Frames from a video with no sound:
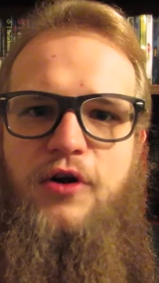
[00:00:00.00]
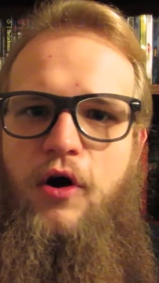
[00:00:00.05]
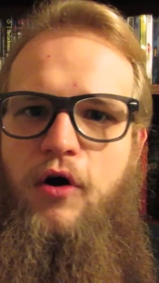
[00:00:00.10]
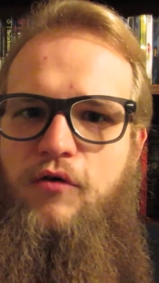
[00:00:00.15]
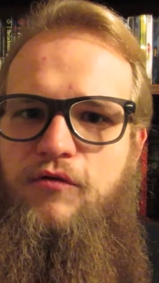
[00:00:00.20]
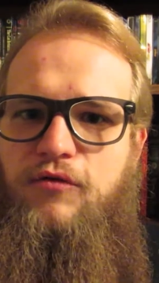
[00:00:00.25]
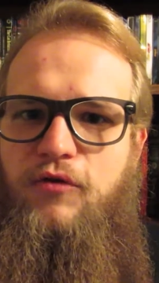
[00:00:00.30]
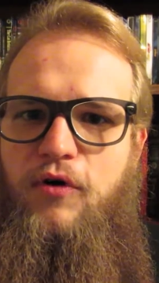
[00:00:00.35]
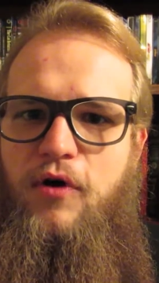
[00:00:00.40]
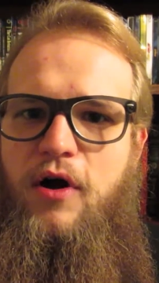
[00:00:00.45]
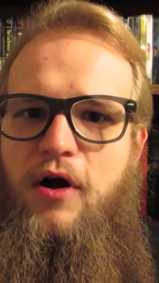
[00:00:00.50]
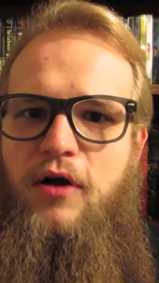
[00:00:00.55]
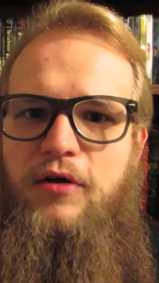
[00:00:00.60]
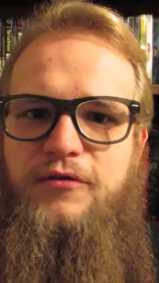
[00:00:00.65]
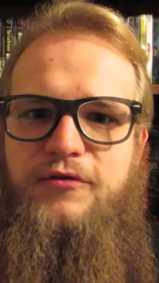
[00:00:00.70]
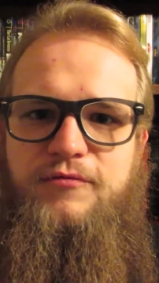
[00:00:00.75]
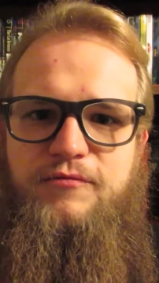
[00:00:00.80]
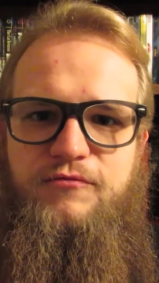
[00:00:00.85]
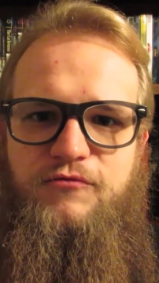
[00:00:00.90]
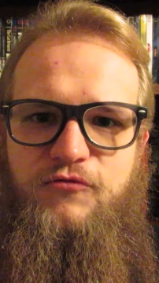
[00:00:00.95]
Overall,
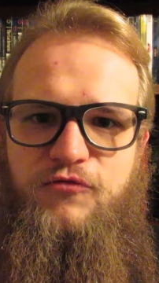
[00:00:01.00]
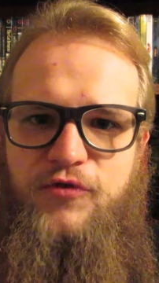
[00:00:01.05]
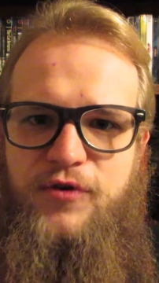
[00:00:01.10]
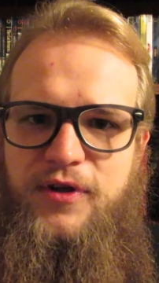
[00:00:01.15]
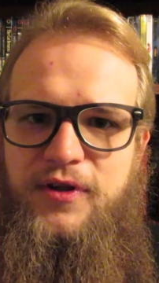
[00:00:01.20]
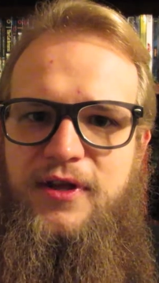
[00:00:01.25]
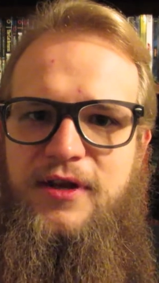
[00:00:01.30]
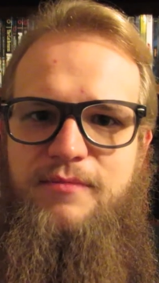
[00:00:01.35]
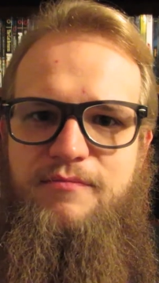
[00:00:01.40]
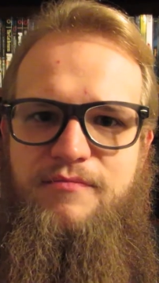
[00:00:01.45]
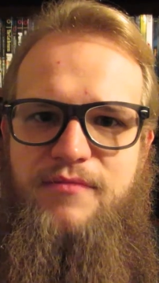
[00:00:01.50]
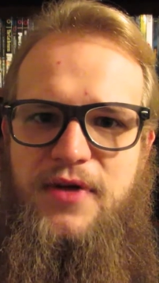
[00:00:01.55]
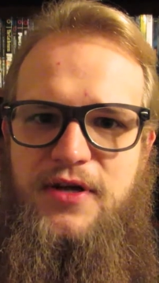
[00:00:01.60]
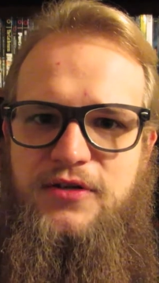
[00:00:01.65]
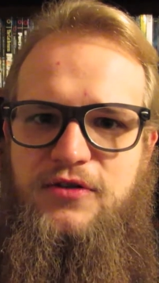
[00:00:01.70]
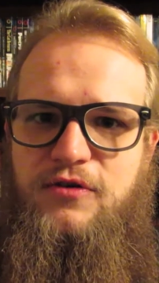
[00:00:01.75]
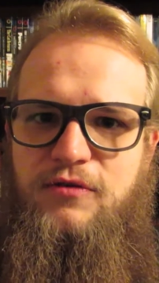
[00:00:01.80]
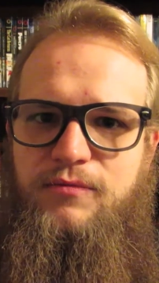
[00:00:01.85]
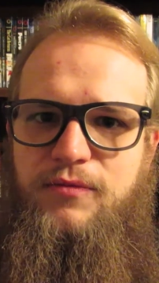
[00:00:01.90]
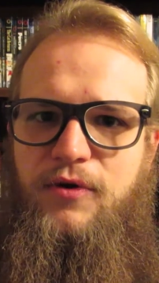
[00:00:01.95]
is really
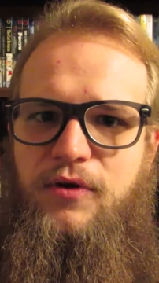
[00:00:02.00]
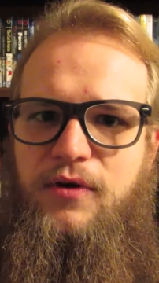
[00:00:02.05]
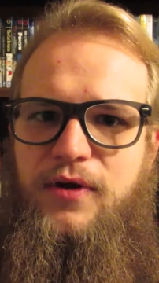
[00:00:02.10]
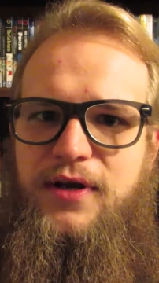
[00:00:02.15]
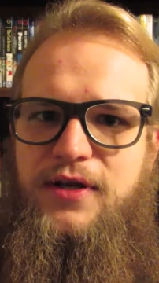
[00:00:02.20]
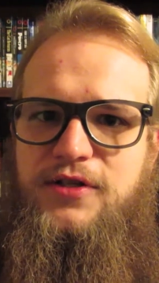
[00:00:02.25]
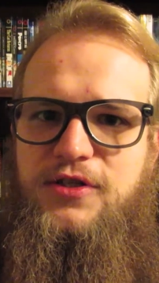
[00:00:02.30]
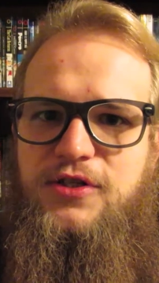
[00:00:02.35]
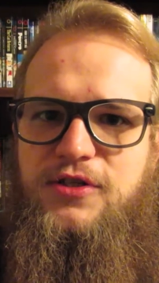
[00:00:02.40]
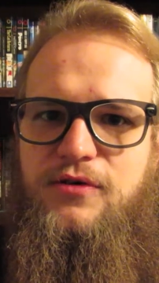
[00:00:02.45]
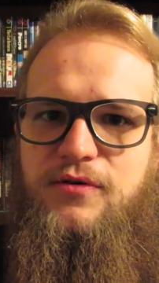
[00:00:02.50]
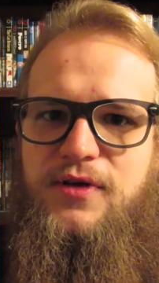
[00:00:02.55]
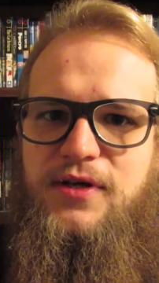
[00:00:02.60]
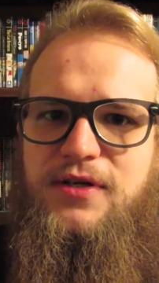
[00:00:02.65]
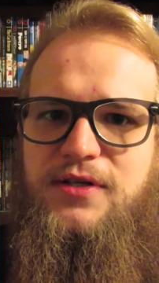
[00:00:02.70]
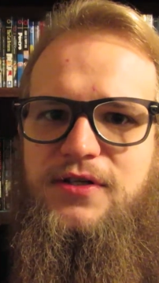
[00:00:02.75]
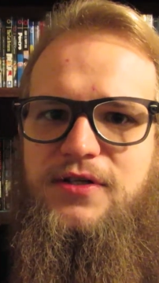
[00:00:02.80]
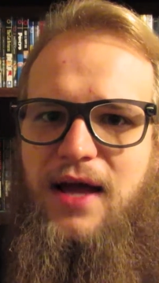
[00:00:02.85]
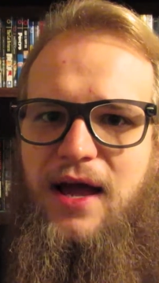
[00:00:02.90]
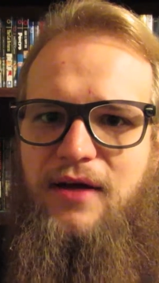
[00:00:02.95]
miserable, and as soon
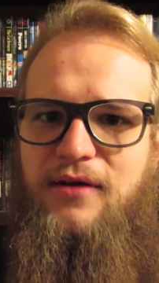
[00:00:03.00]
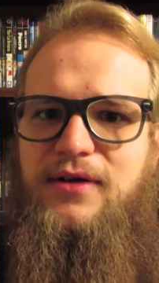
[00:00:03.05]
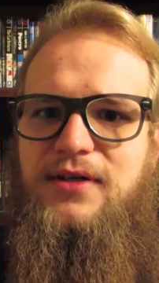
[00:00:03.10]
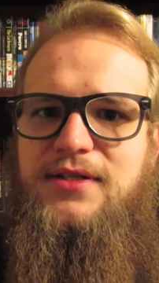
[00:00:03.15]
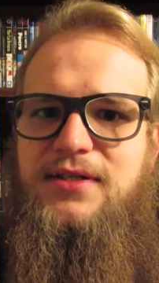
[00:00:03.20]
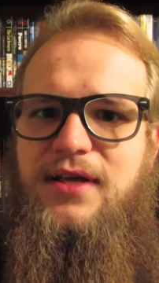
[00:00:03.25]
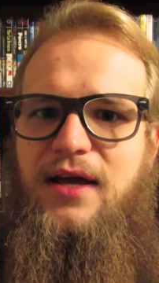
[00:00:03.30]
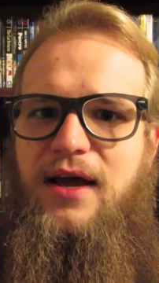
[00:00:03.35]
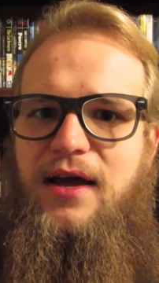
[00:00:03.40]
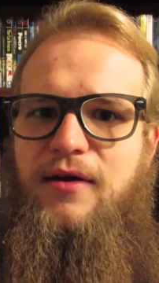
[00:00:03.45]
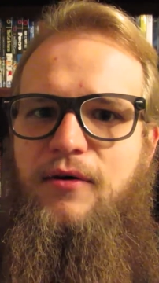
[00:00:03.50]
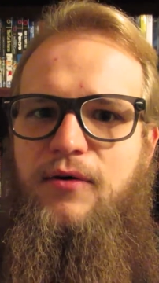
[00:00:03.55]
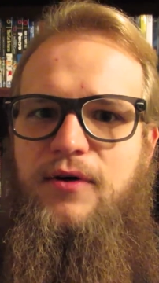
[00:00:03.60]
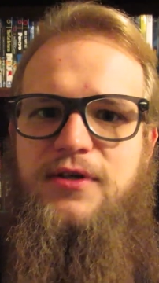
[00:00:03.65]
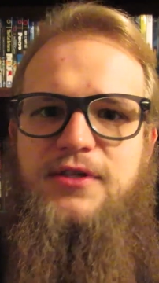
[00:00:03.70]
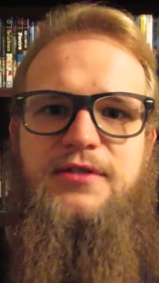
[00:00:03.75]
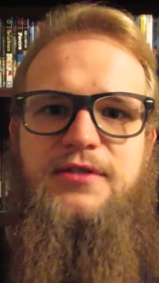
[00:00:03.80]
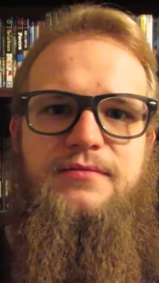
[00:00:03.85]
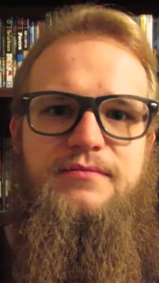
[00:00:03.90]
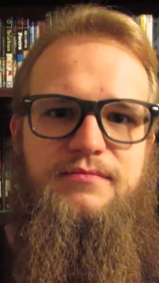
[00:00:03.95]
as Alexei, or
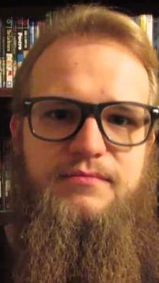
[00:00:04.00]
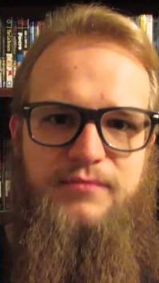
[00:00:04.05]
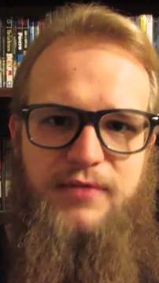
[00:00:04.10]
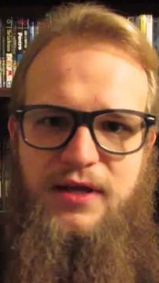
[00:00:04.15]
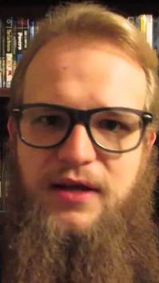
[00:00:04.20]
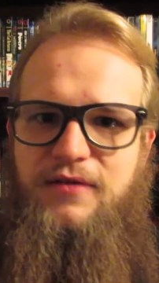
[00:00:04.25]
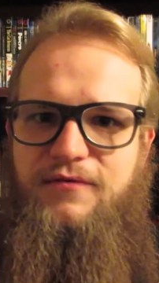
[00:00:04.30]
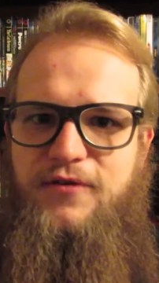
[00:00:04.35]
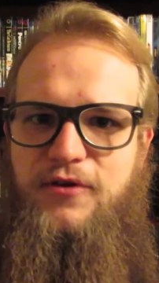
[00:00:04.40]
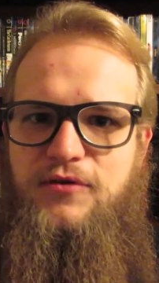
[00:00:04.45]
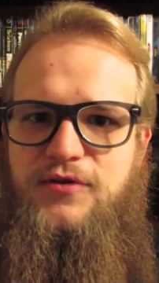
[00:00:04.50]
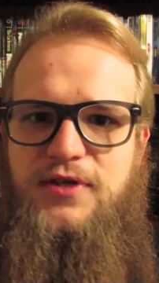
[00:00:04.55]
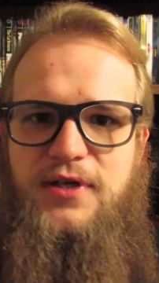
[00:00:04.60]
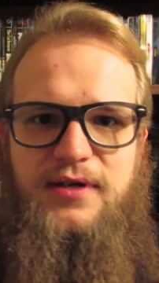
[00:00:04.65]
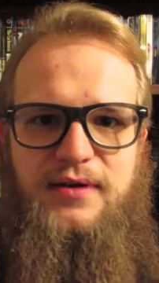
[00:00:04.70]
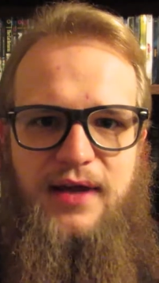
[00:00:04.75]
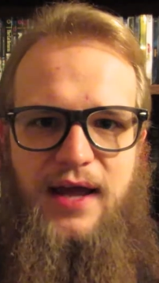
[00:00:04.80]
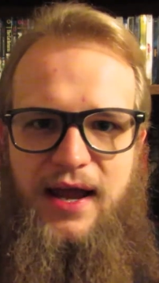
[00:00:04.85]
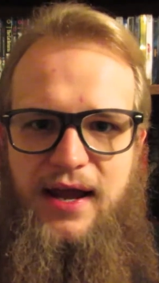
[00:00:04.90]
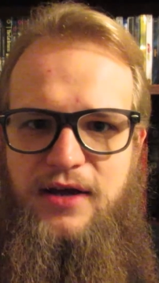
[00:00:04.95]
as he views
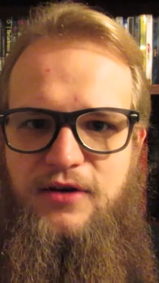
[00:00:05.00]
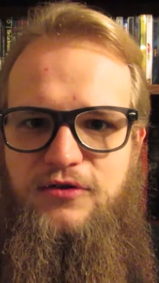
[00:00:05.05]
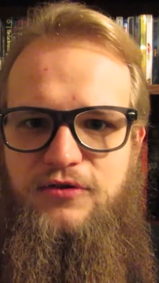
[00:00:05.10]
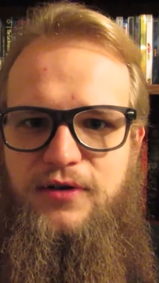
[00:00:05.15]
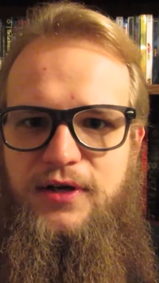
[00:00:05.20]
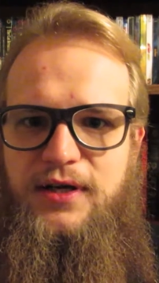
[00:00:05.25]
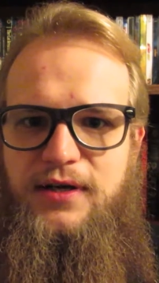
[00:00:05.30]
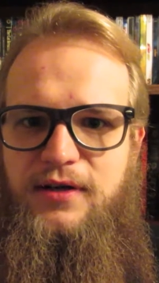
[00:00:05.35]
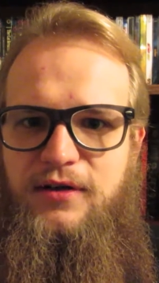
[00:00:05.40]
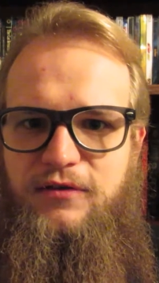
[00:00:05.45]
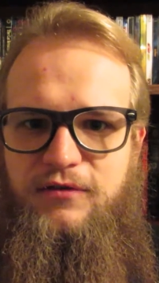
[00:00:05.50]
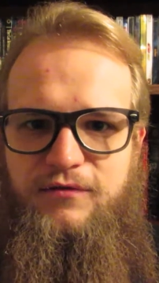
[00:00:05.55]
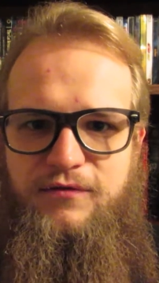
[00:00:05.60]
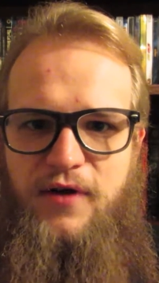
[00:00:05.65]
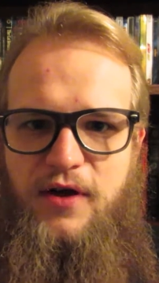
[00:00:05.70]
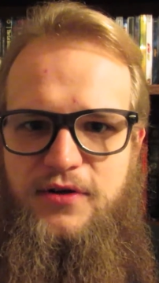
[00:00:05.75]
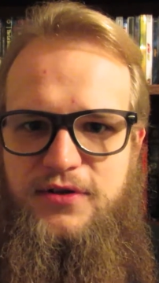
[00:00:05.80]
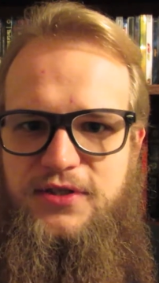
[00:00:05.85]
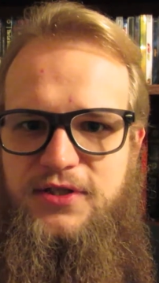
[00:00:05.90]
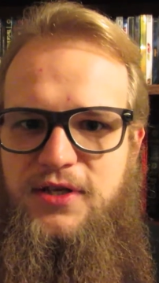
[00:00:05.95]
it, Adrian, his
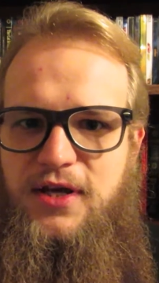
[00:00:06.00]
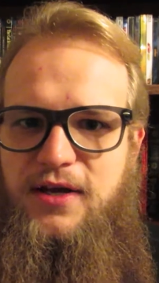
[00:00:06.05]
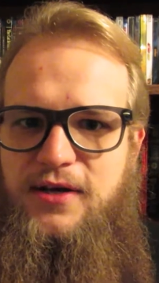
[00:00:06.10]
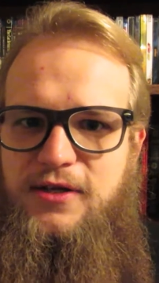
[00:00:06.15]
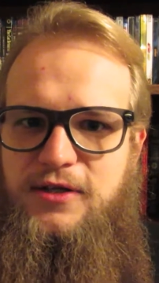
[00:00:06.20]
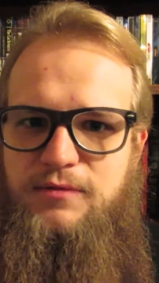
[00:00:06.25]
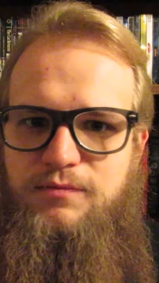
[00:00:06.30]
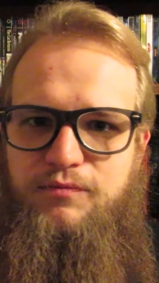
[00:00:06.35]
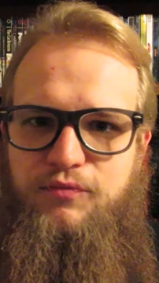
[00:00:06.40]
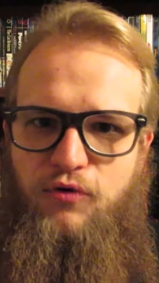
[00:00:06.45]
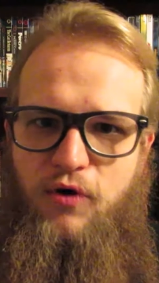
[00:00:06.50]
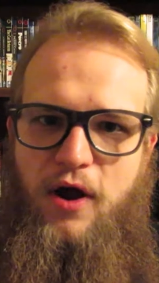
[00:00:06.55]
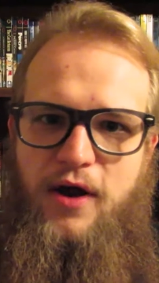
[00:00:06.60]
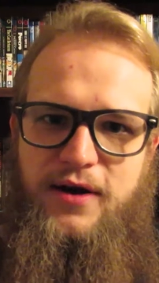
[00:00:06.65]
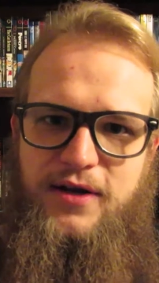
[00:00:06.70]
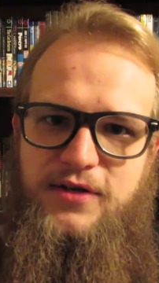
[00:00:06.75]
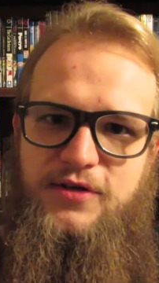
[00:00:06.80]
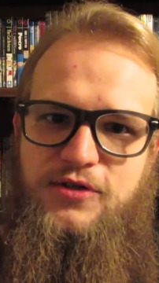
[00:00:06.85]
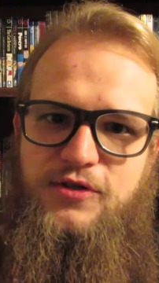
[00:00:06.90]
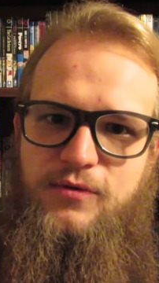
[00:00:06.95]
false son, is brought
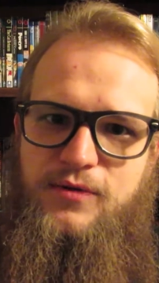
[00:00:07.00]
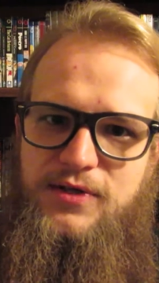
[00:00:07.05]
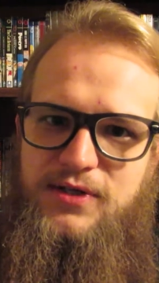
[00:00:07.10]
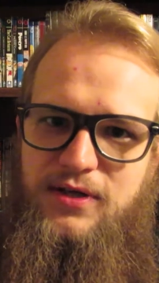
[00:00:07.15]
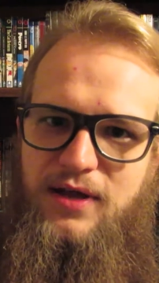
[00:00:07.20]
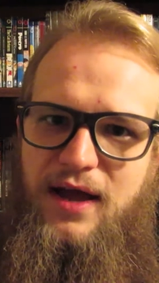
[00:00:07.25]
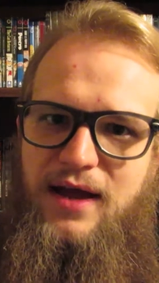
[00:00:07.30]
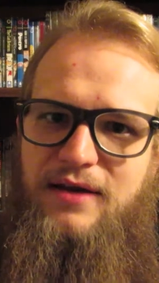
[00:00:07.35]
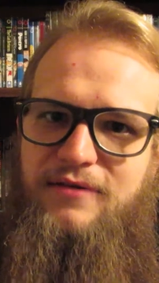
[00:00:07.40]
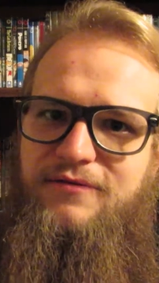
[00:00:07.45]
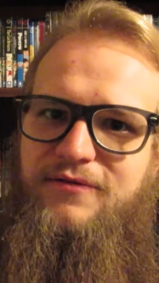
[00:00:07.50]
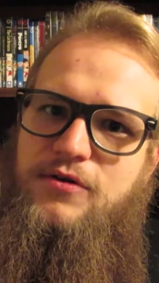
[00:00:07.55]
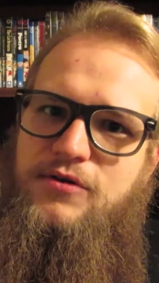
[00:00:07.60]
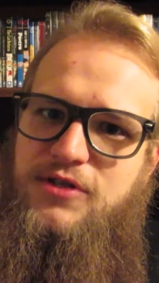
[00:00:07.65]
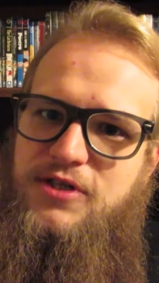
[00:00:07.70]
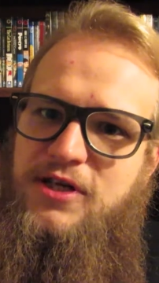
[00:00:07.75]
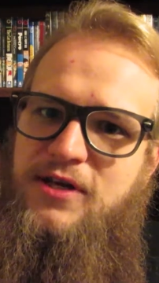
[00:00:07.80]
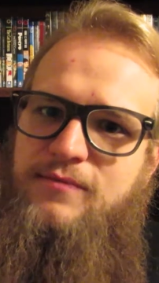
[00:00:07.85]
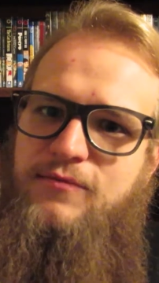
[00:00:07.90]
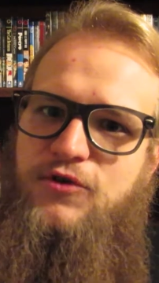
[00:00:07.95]
into his life, you
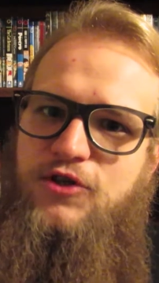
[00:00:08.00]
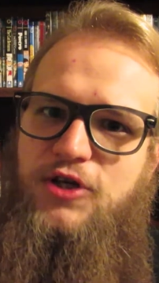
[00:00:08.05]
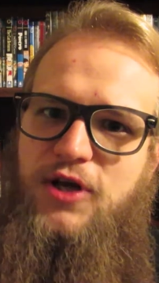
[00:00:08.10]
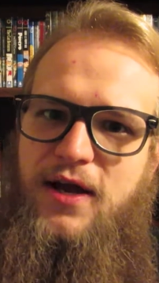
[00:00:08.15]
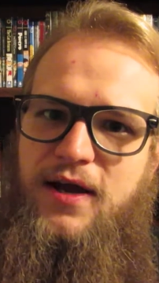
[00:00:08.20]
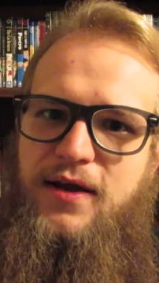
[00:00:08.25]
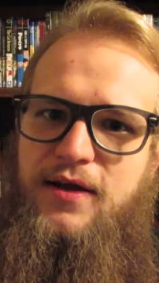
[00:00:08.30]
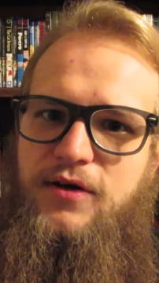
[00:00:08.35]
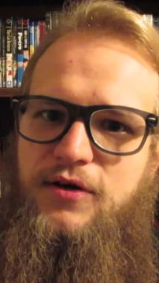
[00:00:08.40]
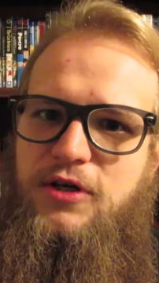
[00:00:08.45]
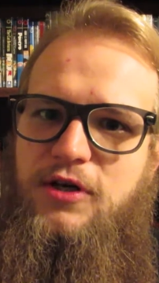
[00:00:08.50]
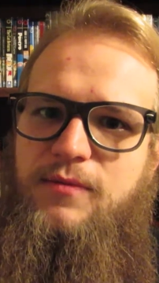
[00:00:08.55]
see him change.